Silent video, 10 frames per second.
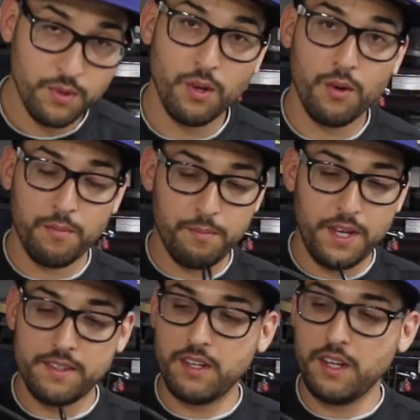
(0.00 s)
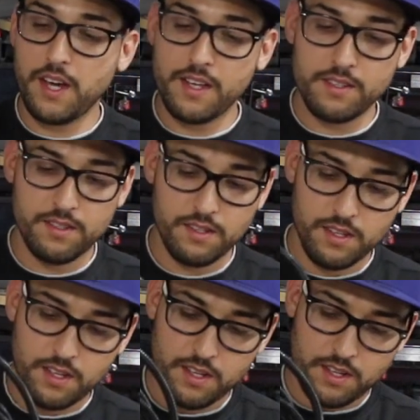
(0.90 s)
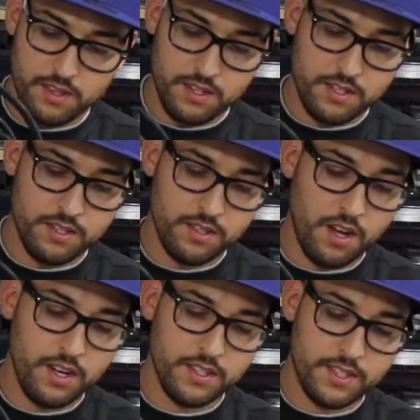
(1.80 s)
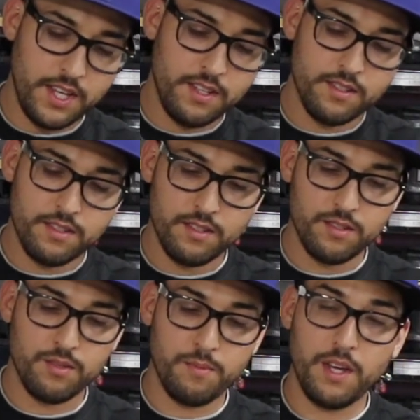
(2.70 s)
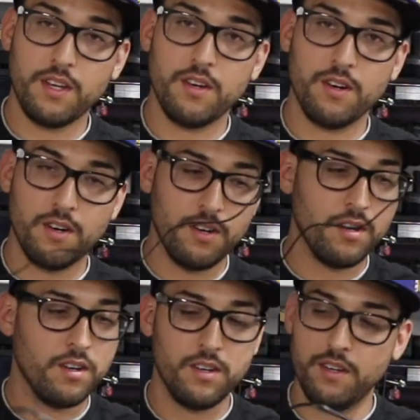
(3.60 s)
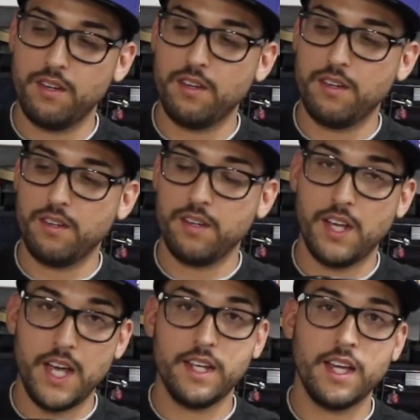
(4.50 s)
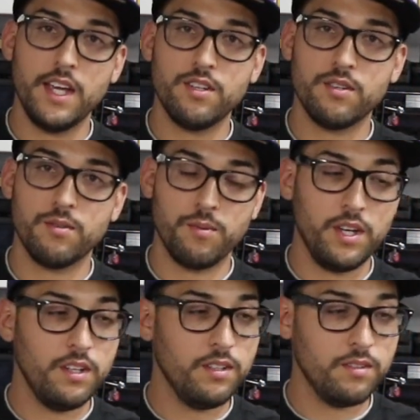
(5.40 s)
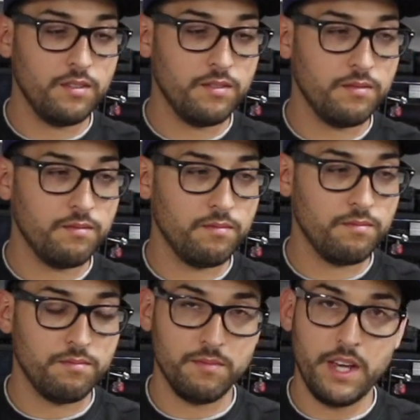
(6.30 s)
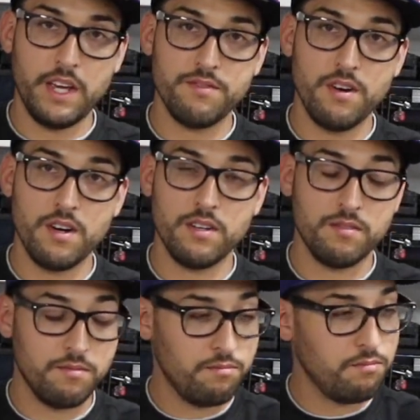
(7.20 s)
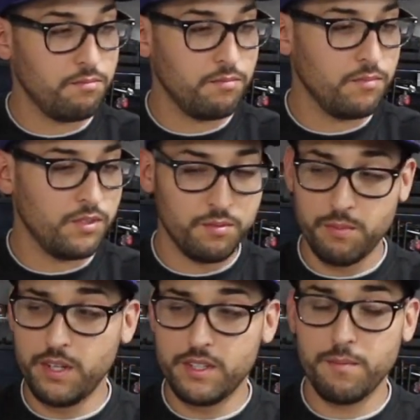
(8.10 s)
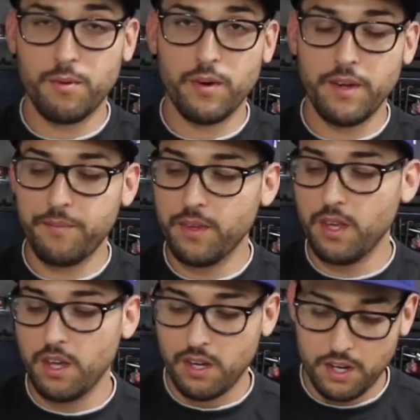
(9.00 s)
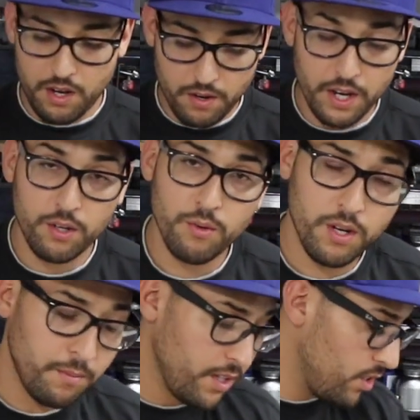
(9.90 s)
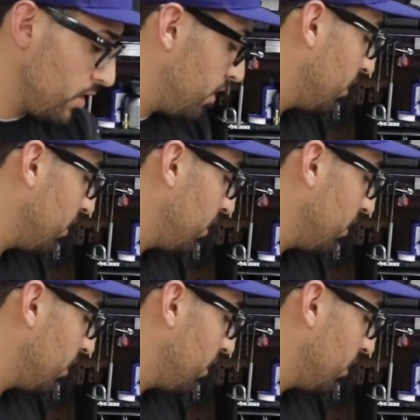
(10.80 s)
So basically guys, this is all it takes to make your NGauge read AFR. Pretty simple, right? Now I do want to mention